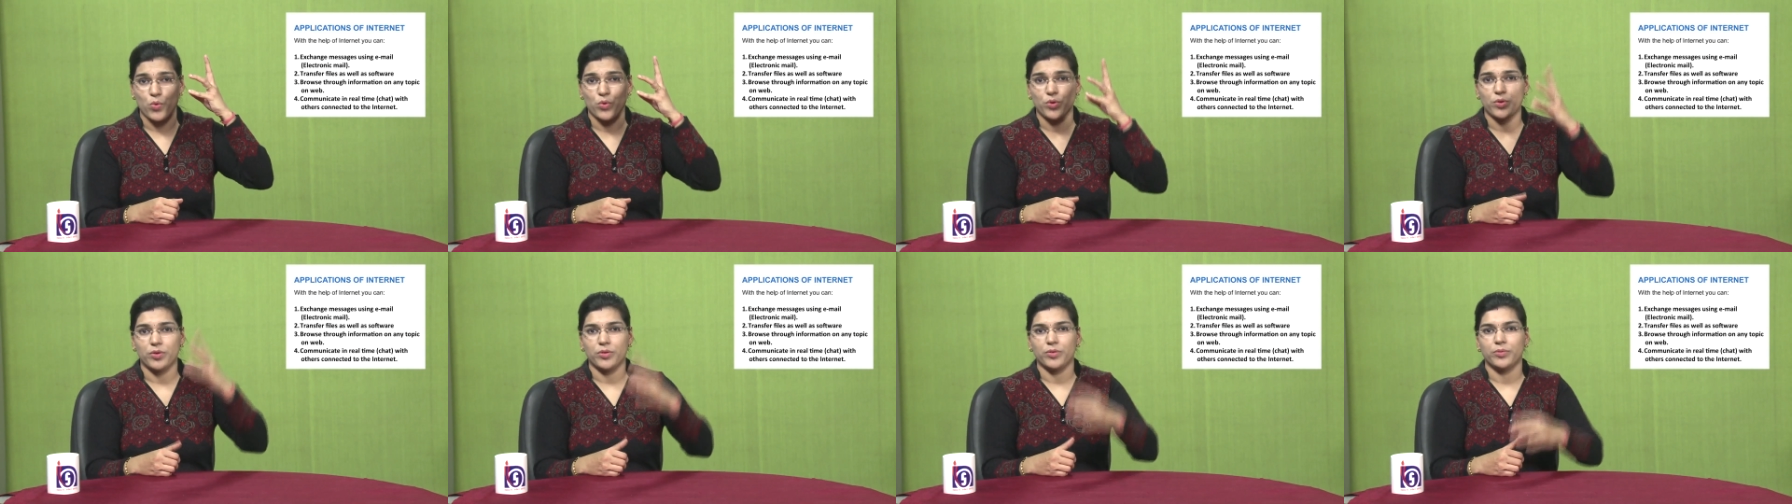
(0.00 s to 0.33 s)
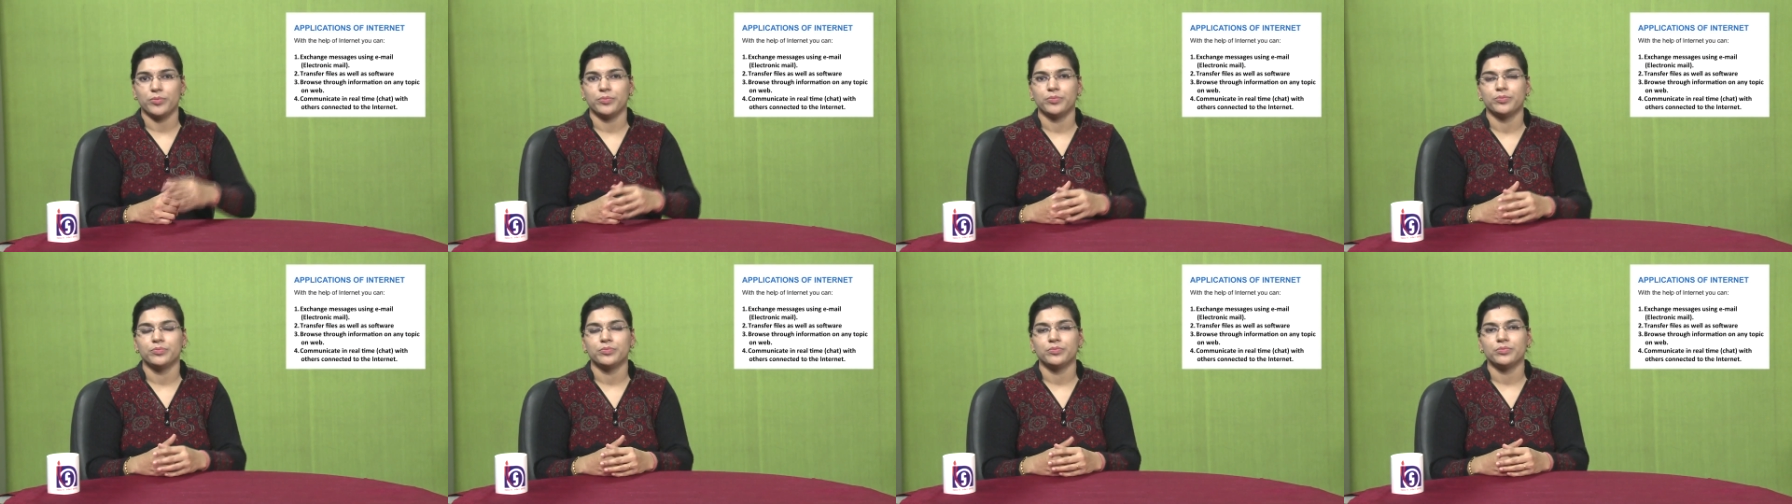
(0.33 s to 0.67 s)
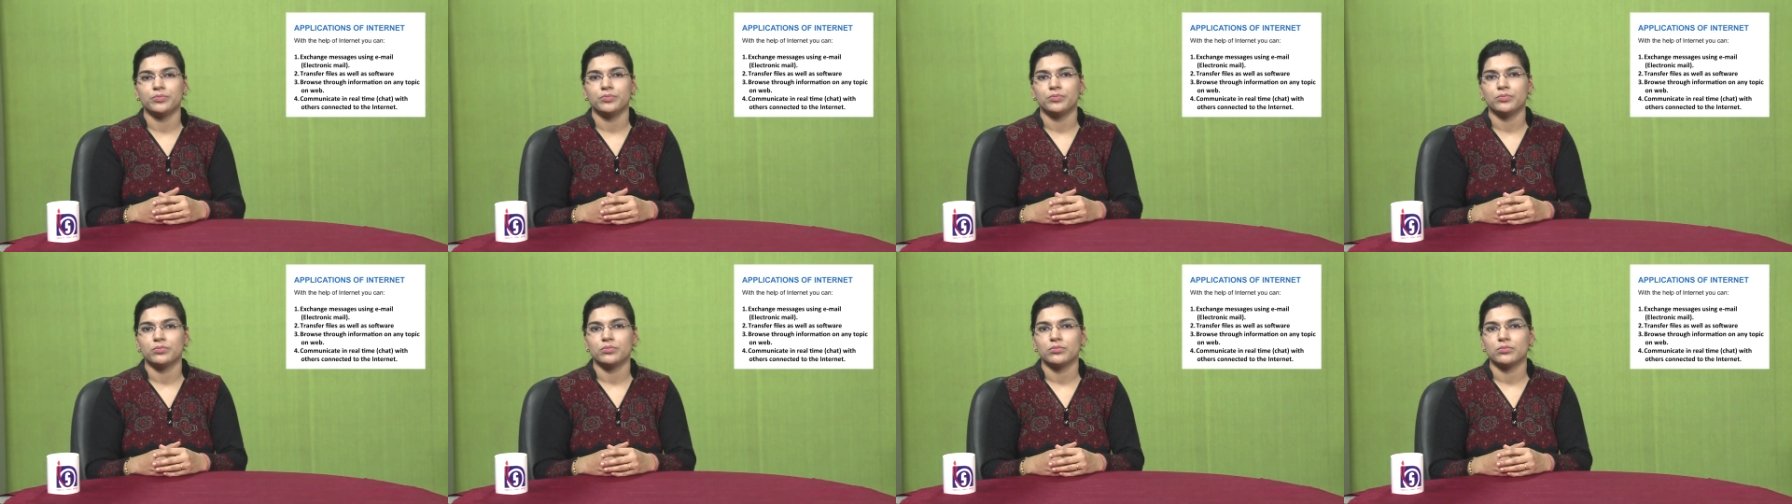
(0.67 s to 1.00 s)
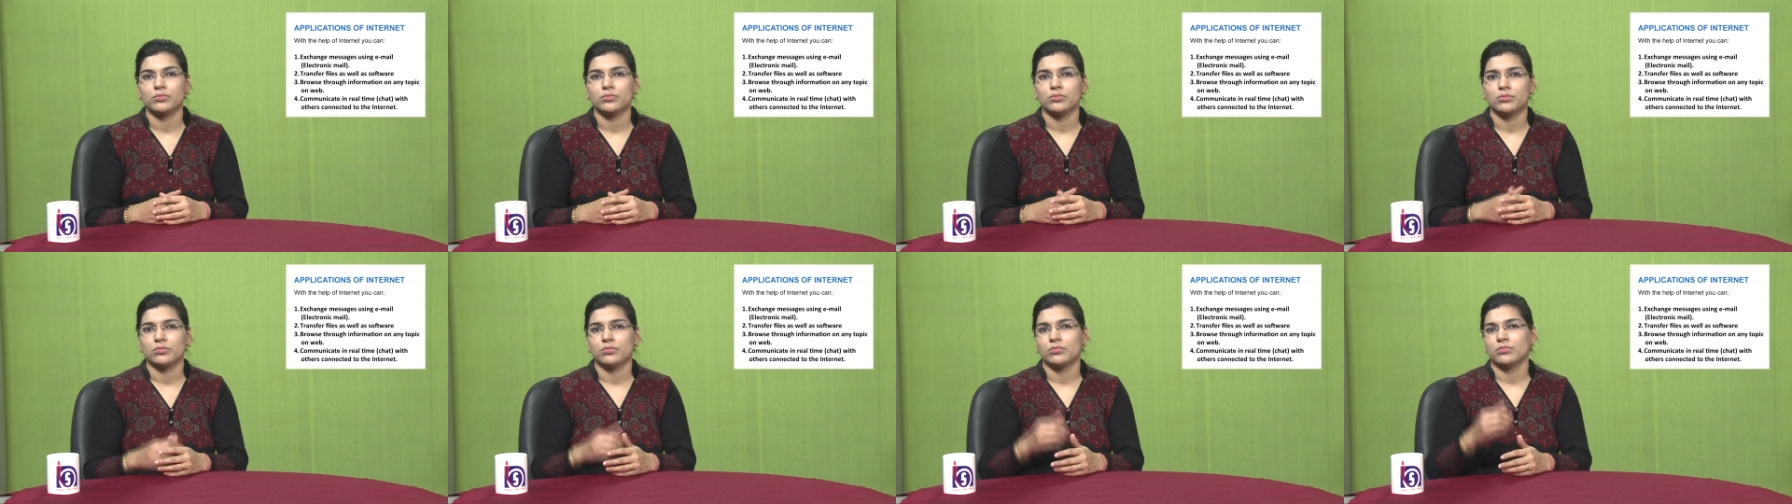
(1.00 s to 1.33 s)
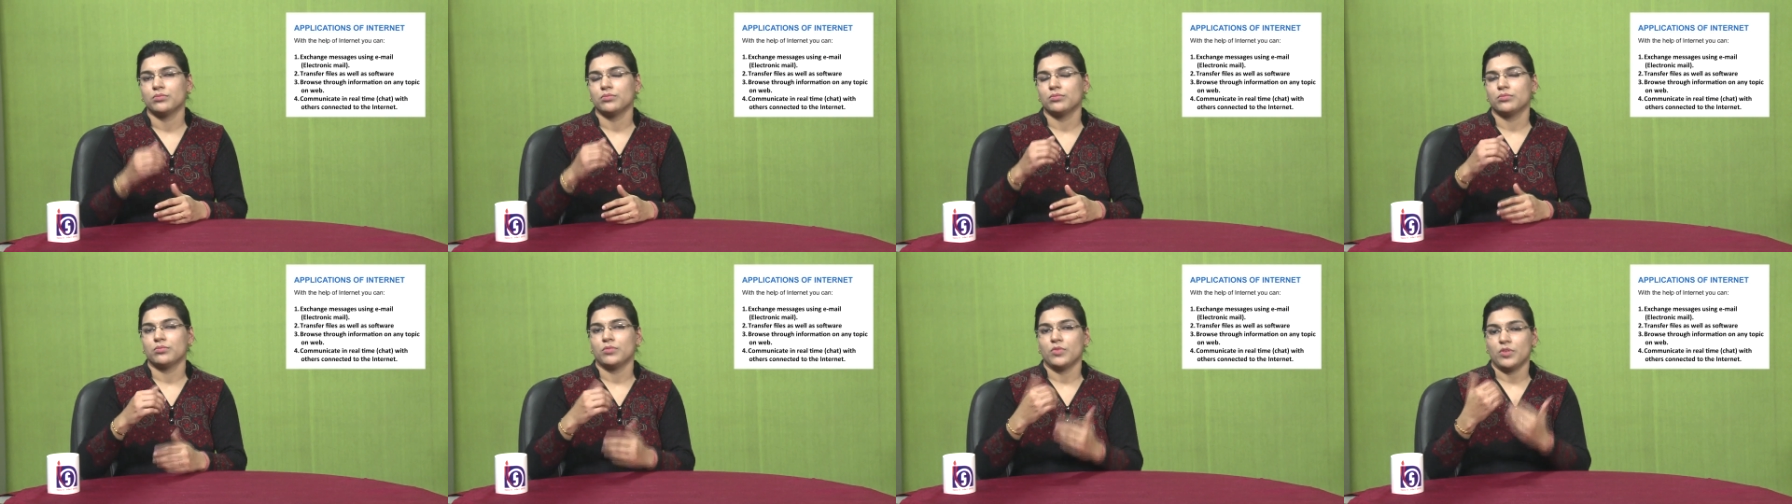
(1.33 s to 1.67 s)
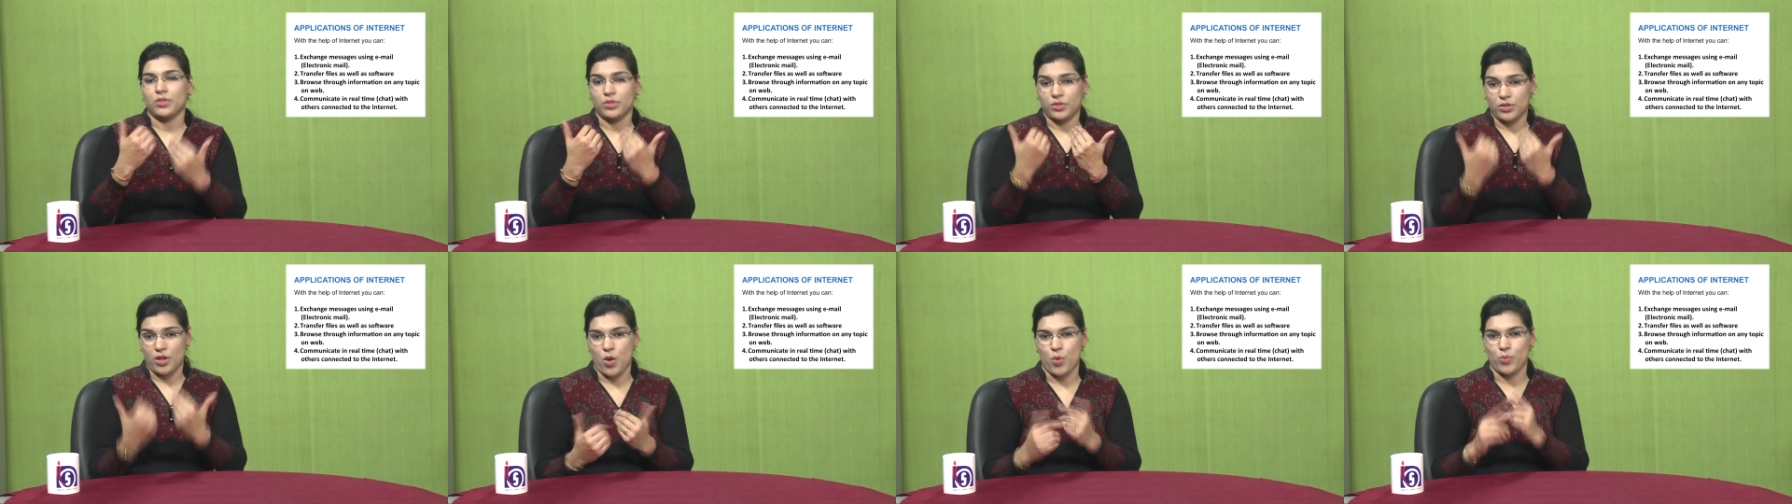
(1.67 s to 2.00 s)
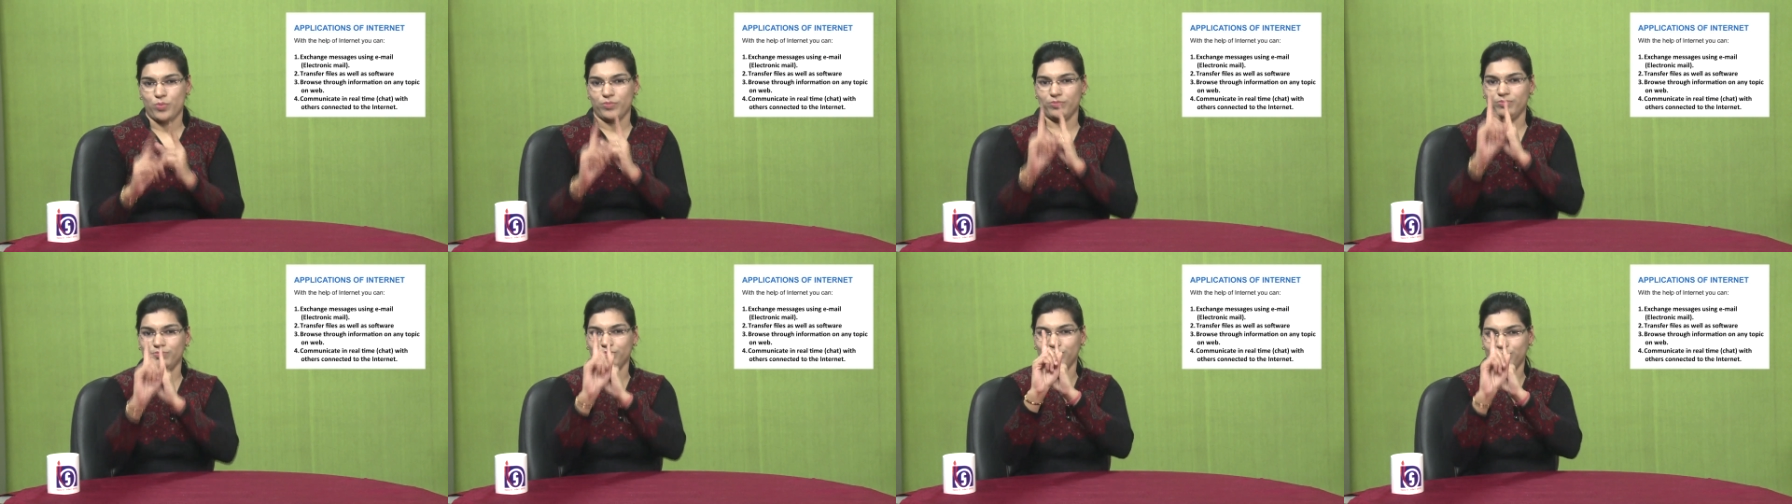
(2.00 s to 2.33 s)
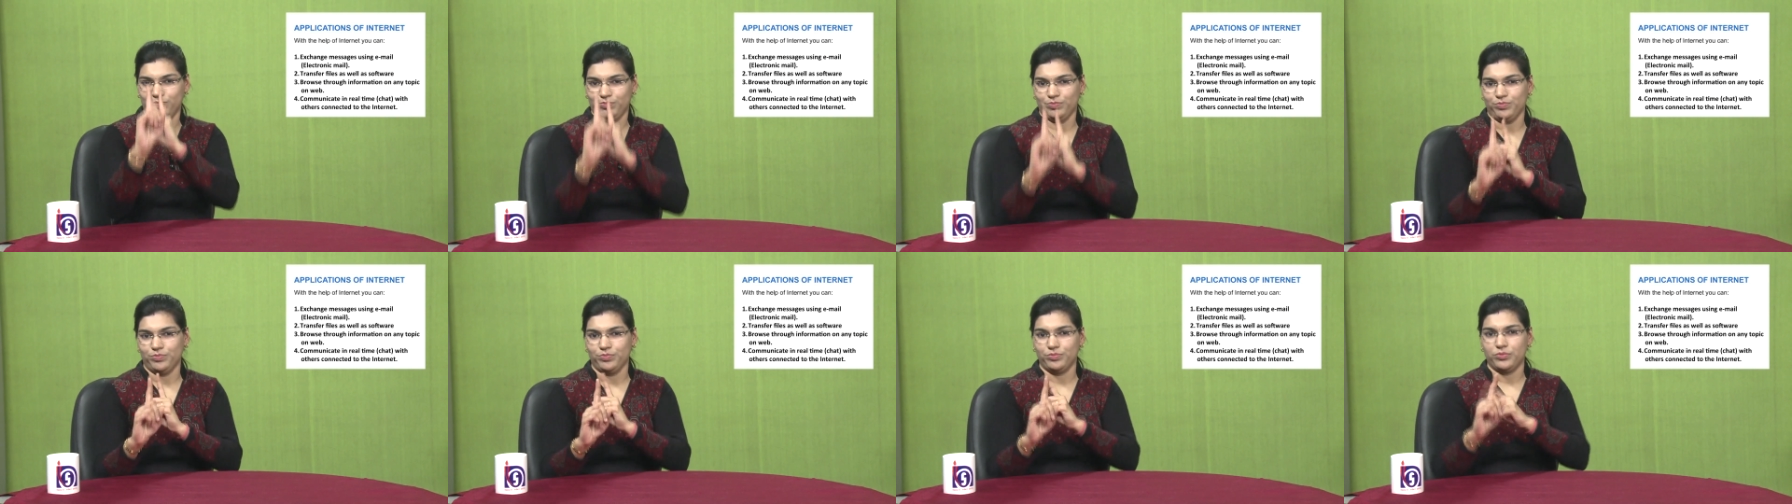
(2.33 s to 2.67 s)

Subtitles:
Fourth point, you